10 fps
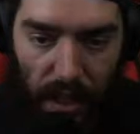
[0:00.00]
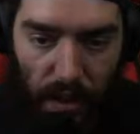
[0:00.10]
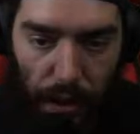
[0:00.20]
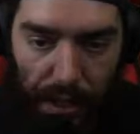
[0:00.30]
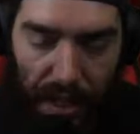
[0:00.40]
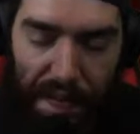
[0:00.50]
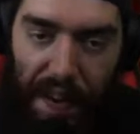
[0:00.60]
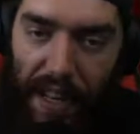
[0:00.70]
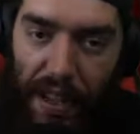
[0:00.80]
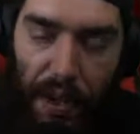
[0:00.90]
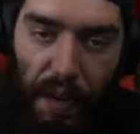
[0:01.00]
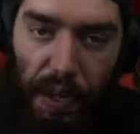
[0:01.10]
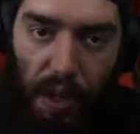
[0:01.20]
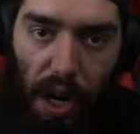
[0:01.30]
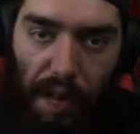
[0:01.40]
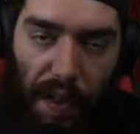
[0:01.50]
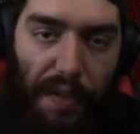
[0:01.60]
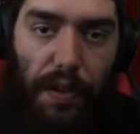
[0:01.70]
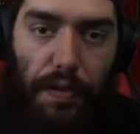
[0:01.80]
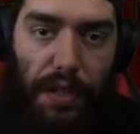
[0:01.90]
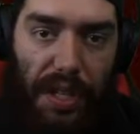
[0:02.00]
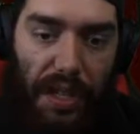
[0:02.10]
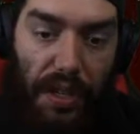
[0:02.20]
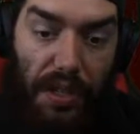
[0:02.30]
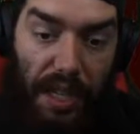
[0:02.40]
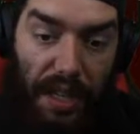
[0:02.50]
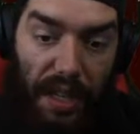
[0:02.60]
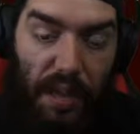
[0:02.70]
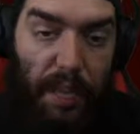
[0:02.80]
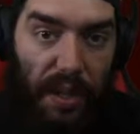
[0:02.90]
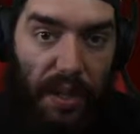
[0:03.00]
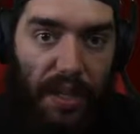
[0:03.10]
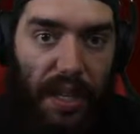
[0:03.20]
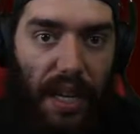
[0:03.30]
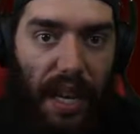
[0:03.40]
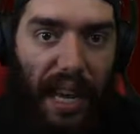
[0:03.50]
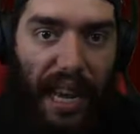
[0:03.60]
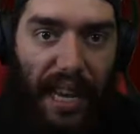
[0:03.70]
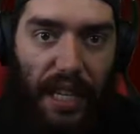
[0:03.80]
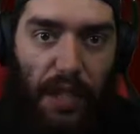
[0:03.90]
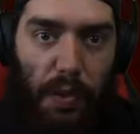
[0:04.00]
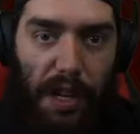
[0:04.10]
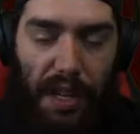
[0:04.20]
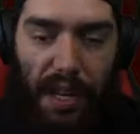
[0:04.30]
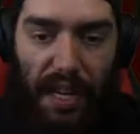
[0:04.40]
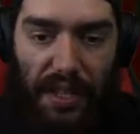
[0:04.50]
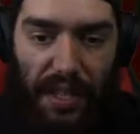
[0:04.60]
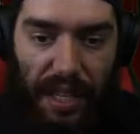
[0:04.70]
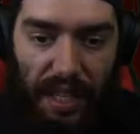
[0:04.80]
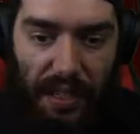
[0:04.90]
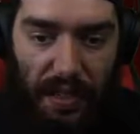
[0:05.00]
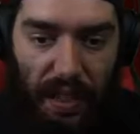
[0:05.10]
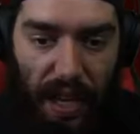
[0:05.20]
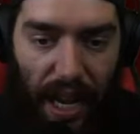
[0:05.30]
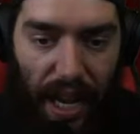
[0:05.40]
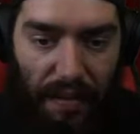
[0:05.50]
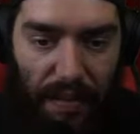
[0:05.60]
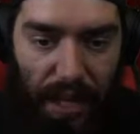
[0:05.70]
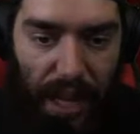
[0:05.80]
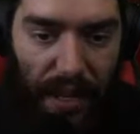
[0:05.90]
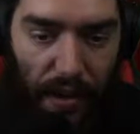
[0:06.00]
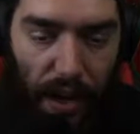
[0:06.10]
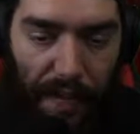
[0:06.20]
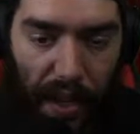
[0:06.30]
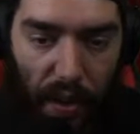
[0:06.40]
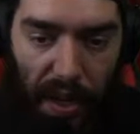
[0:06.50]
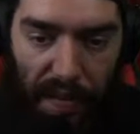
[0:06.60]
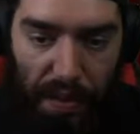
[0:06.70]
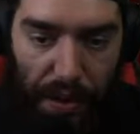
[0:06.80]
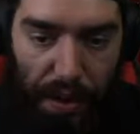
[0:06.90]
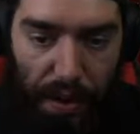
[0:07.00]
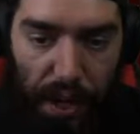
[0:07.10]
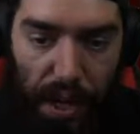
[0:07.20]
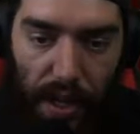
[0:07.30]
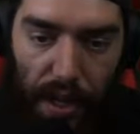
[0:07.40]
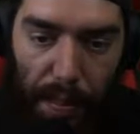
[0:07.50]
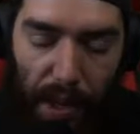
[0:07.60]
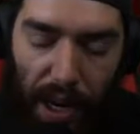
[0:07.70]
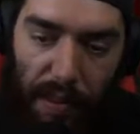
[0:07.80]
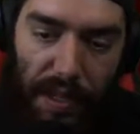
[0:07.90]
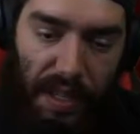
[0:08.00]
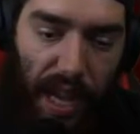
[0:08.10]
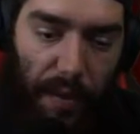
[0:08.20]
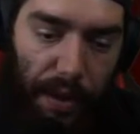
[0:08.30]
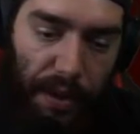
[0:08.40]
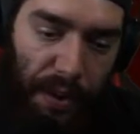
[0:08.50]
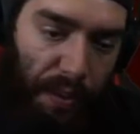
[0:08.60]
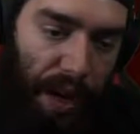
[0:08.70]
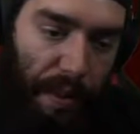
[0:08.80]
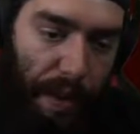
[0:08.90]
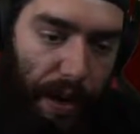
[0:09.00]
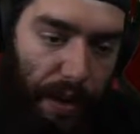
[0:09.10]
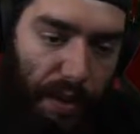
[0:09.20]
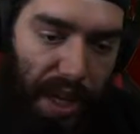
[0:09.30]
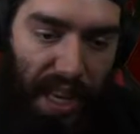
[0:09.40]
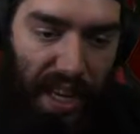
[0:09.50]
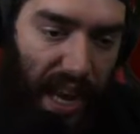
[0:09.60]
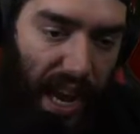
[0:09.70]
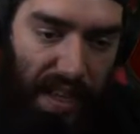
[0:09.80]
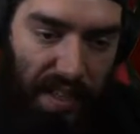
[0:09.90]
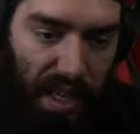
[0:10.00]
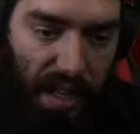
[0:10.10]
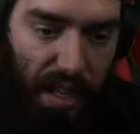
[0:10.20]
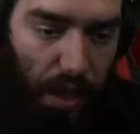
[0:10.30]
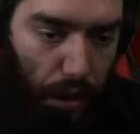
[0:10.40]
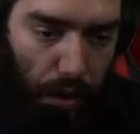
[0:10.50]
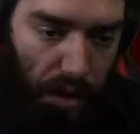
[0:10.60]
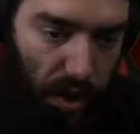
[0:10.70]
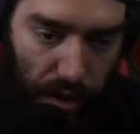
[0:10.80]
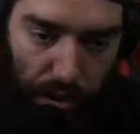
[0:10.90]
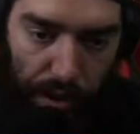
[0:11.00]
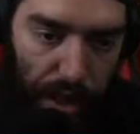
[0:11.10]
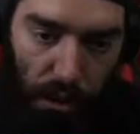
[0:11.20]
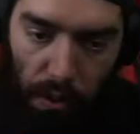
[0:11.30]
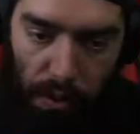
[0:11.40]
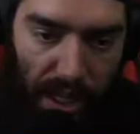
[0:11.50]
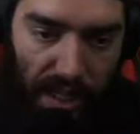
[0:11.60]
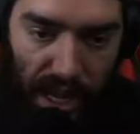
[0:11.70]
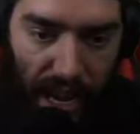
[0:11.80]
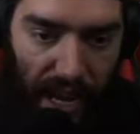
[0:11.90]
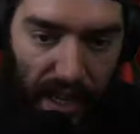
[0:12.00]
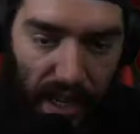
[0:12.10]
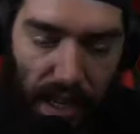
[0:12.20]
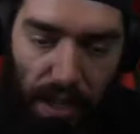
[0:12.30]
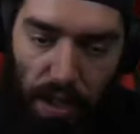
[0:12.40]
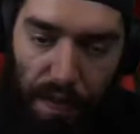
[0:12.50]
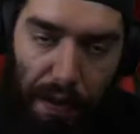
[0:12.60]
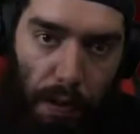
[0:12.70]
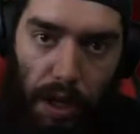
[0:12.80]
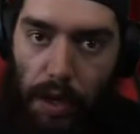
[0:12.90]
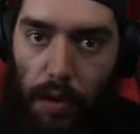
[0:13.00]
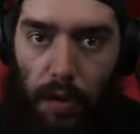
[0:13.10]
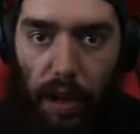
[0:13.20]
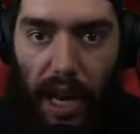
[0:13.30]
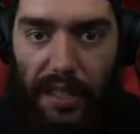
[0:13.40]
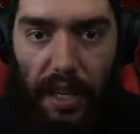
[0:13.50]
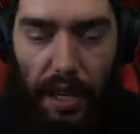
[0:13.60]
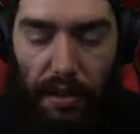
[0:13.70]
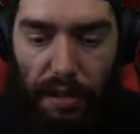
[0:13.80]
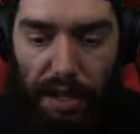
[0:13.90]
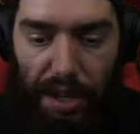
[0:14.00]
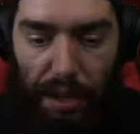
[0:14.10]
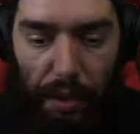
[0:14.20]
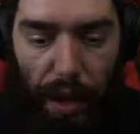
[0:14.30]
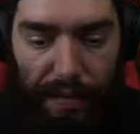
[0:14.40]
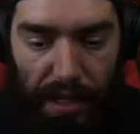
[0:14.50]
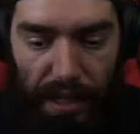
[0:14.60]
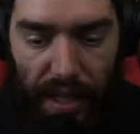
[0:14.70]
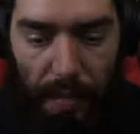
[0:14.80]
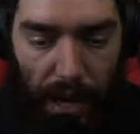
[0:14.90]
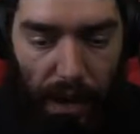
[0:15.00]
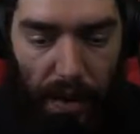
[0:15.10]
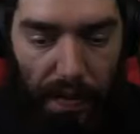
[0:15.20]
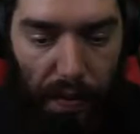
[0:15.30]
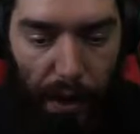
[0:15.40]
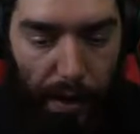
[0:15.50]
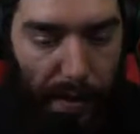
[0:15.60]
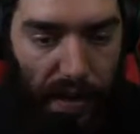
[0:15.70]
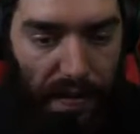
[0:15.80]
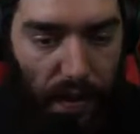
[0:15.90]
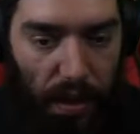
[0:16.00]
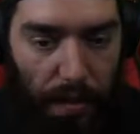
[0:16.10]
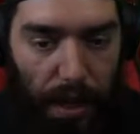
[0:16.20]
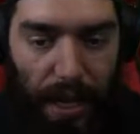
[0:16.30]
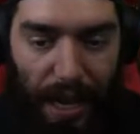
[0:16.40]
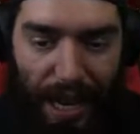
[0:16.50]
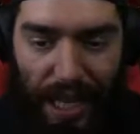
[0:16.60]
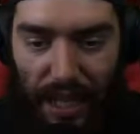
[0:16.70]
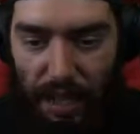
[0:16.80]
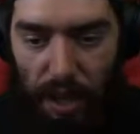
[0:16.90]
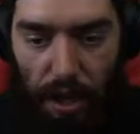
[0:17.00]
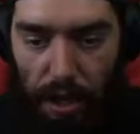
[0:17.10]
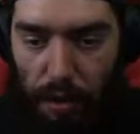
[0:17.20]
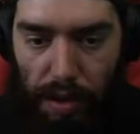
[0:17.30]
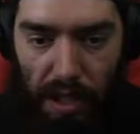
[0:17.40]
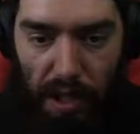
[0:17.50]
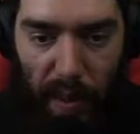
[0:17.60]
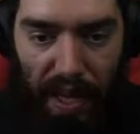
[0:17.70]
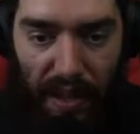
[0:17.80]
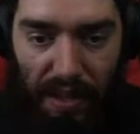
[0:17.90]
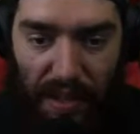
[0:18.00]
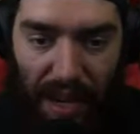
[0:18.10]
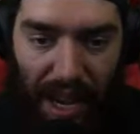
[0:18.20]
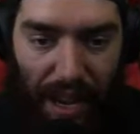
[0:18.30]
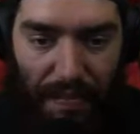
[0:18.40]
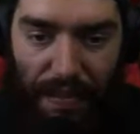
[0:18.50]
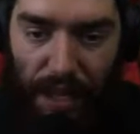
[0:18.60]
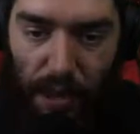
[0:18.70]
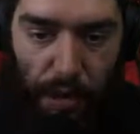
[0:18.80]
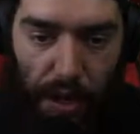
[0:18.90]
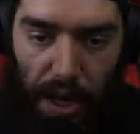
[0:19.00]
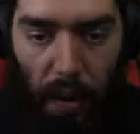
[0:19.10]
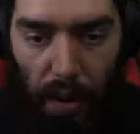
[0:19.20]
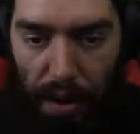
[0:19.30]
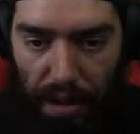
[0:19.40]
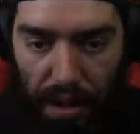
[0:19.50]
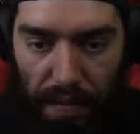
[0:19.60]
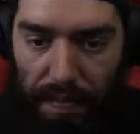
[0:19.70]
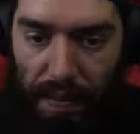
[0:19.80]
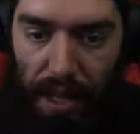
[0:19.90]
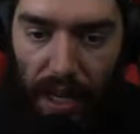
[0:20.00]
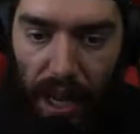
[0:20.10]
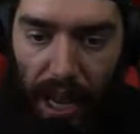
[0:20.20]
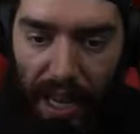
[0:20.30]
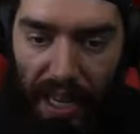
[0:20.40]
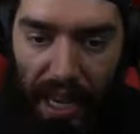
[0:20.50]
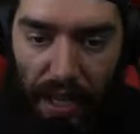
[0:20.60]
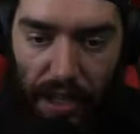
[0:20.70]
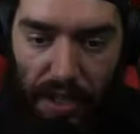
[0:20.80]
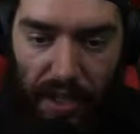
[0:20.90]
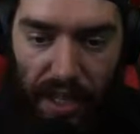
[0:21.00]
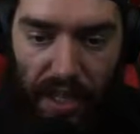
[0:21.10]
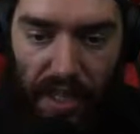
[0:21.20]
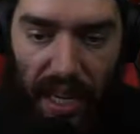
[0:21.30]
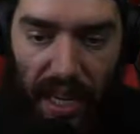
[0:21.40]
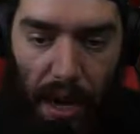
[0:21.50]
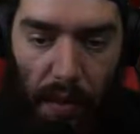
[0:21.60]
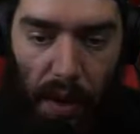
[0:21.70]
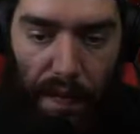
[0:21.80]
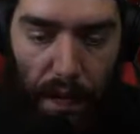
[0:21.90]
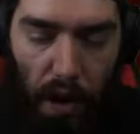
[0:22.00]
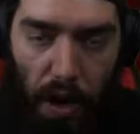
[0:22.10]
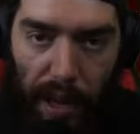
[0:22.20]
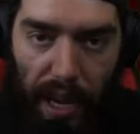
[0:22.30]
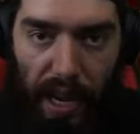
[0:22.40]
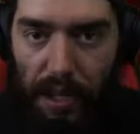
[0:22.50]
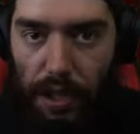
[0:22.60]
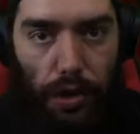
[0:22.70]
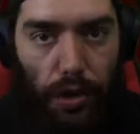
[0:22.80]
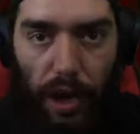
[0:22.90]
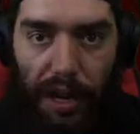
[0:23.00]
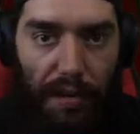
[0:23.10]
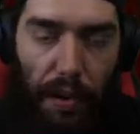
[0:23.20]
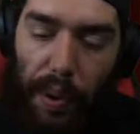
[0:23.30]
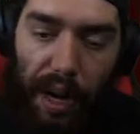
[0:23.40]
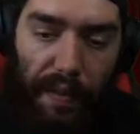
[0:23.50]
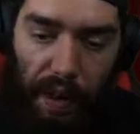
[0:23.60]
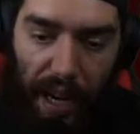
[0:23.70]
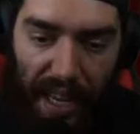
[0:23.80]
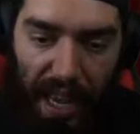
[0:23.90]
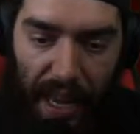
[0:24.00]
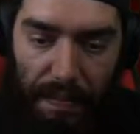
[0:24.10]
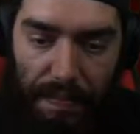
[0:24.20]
you're going to find that you have a lot of leftover skills in this build, and it's one of the nice things that you have going for you. The problem is that when you're in Werebear, you can't cast anything. You can literally only attack. So if you want to utilize any other skill, you have to come out of Werebear form and then start using spells. It's really not worth it. I kind of just like to stay in that one form and just truck through whatever I can.